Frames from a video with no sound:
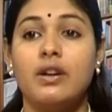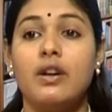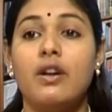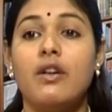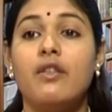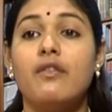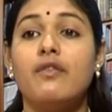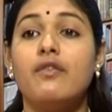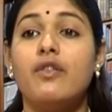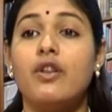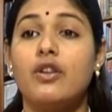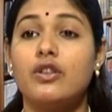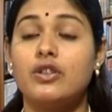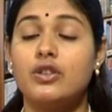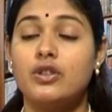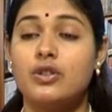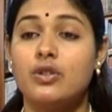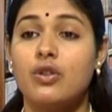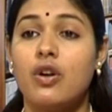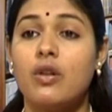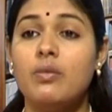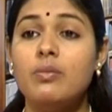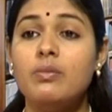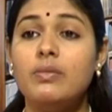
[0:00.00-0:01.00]
For
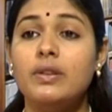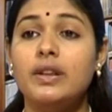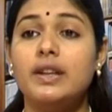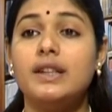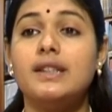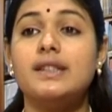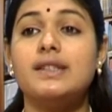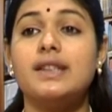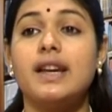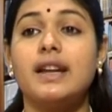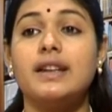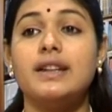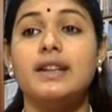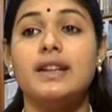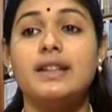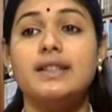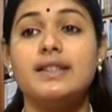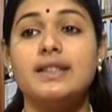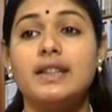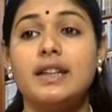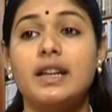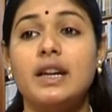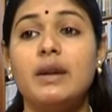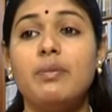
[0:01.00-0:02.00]
Tom, it's an
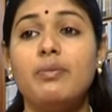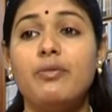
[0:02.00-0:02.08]
escape